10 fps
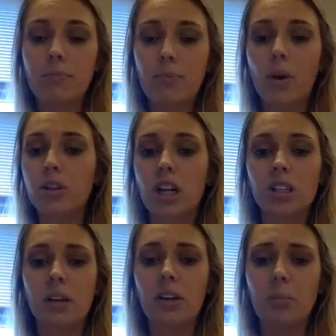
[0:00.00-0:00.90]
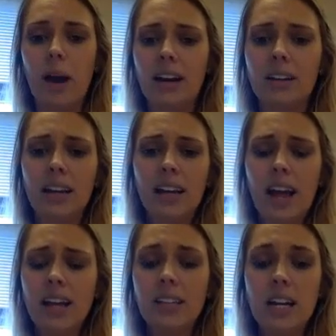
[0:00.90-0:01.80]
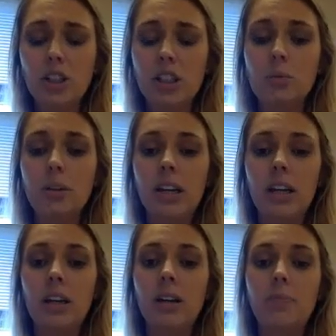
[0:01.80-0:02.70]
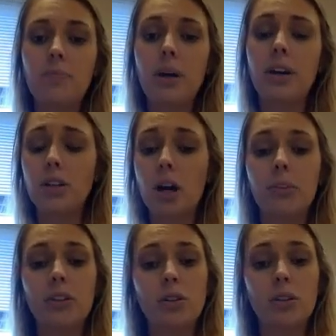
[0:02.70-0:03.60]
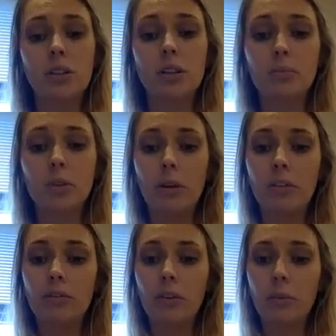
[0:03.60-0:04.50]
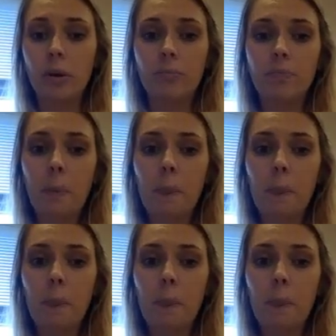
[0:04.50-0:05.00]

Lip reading: poor judgment or bad intentions when he put his arm on the student to remove him from the room.